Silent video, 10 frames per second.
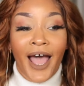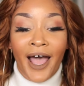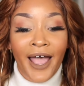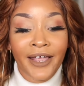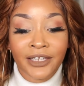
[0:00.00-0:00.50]

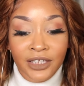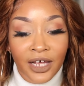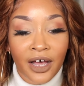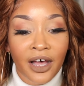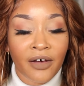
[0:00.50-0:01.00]
I
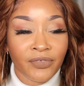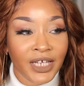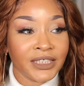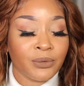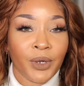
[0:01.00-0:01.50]
love
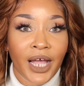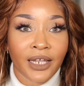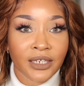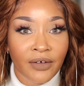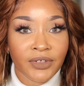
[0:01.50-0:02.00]
this wig.
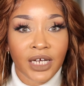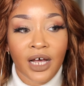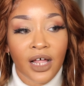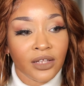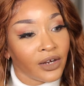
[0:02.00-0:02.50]
I love the
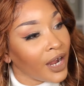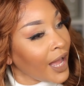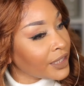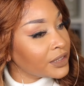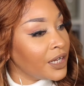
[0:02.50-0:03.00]
color.
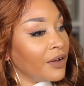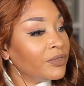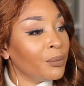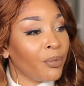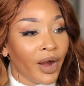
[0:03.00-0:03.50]
I
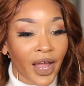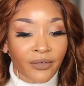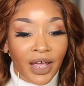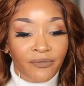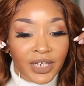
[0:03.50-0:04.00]
love the
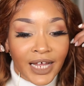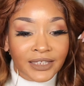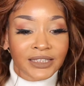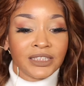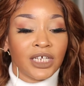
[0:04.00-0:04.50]
brown. I feel
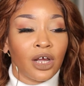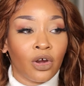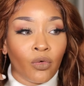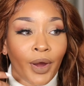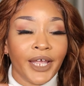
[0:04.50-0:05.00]
like this is a
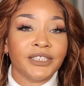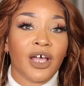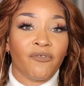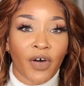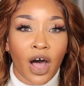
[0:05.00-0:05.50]
great
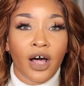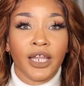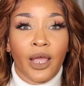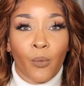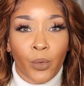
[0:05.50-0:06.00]

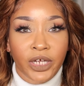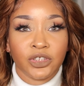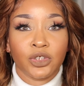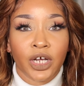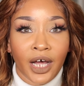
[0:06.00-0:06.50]
fall and
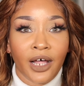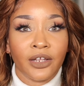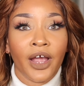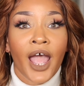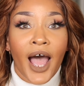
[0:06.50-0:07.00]
winter
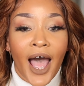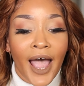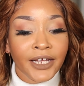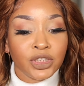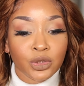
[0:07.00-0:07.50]
color.
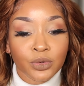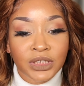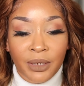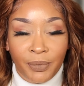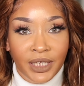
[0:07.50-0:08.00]
I do
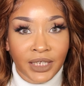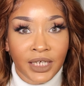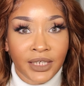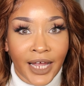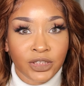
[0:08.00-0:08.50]

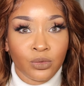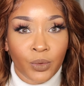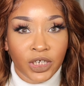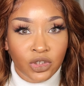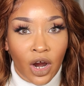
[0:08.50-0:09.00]
typically like to
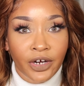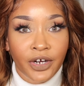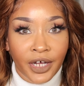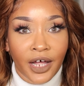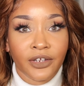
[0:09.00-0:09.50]
wear
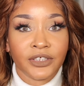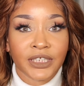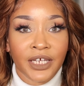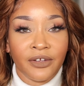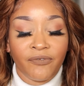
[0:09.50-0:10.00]
darker colors
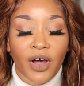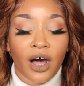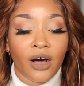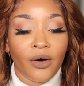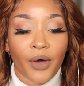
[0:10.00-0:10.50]
in the
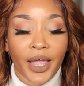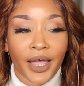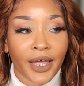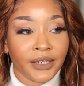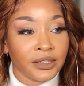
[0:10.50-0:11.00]
fall
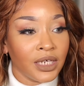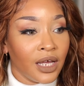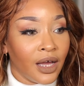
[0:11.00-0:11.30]
and